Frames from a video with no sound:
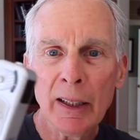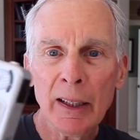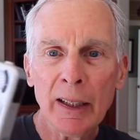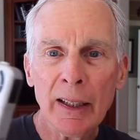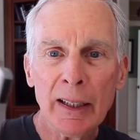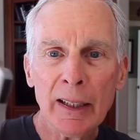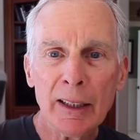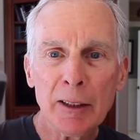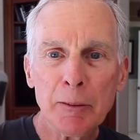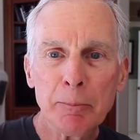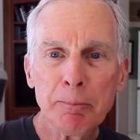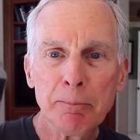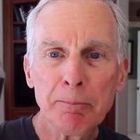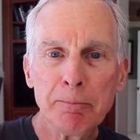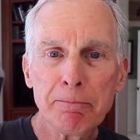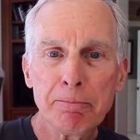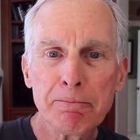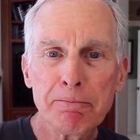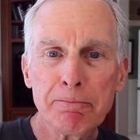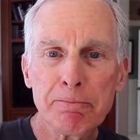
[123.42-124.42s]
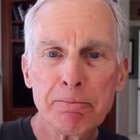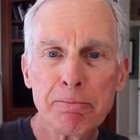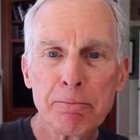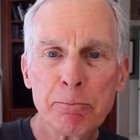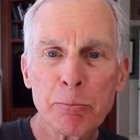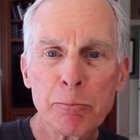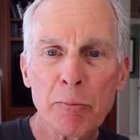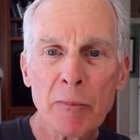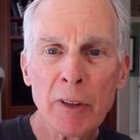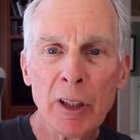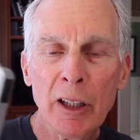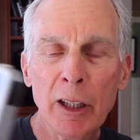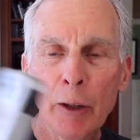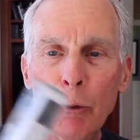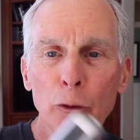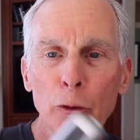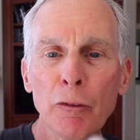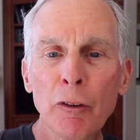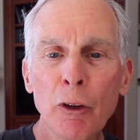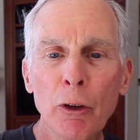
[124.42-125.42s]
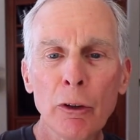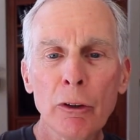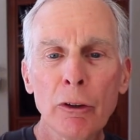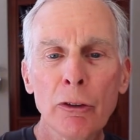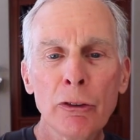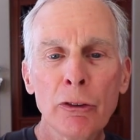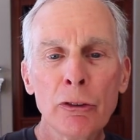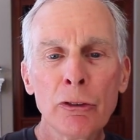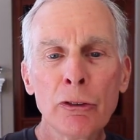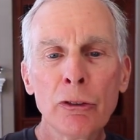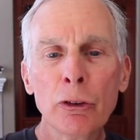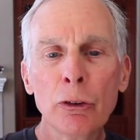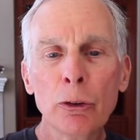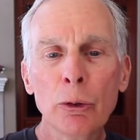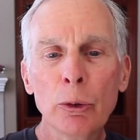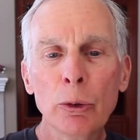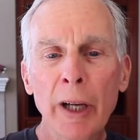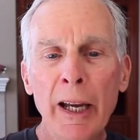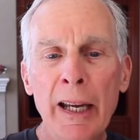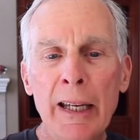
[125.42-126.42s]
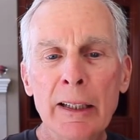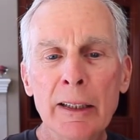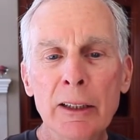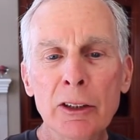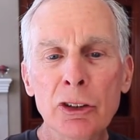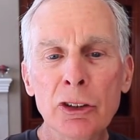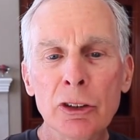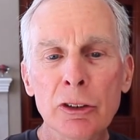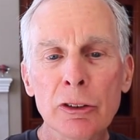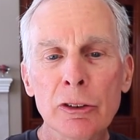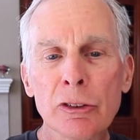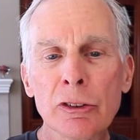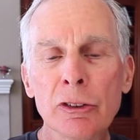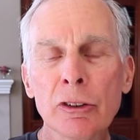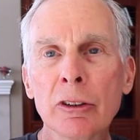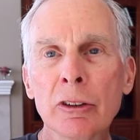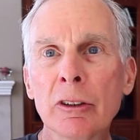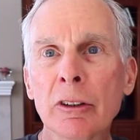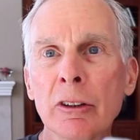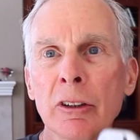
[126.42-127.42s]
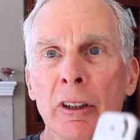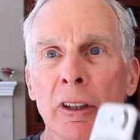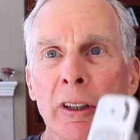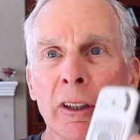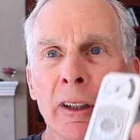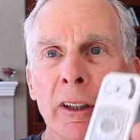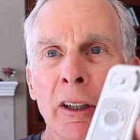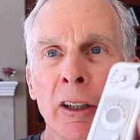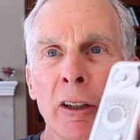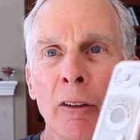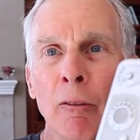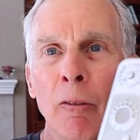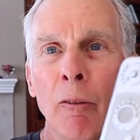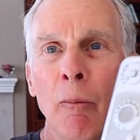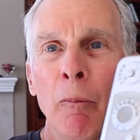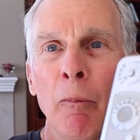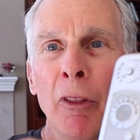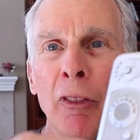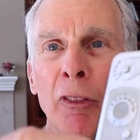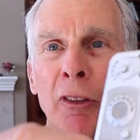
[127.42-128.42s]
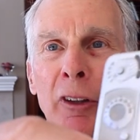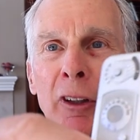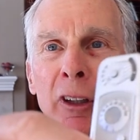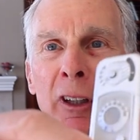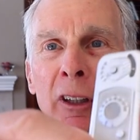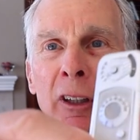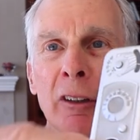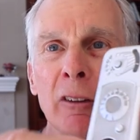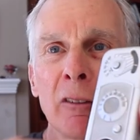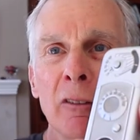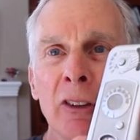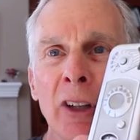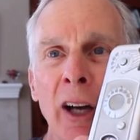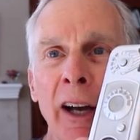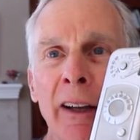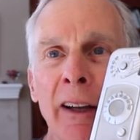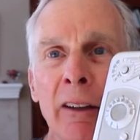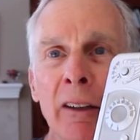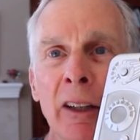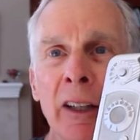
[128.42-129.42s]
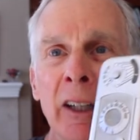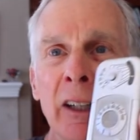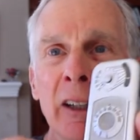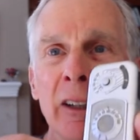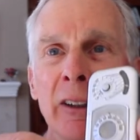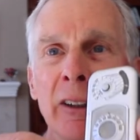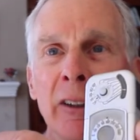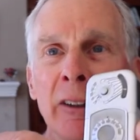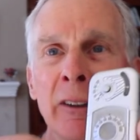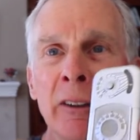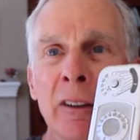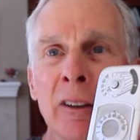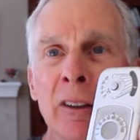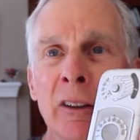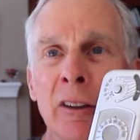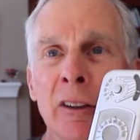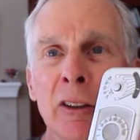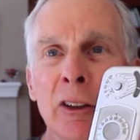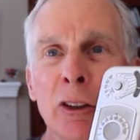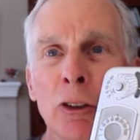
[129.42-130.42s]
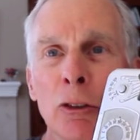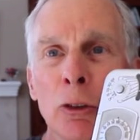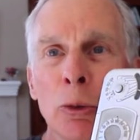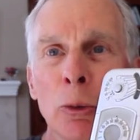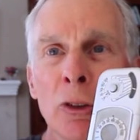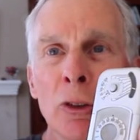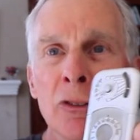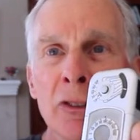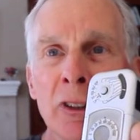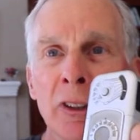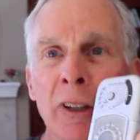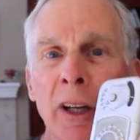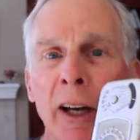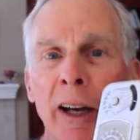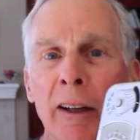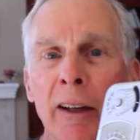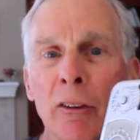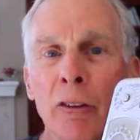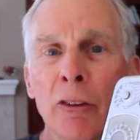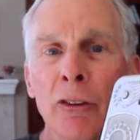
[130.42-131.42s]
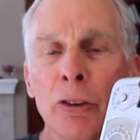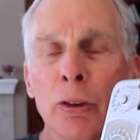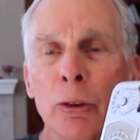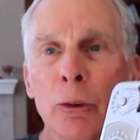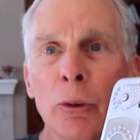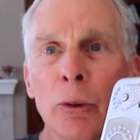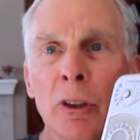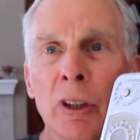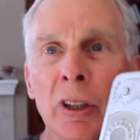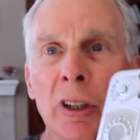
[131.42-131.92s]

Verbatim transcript: Um, it'll focus to 8 inches with the dial here. You twist the dial to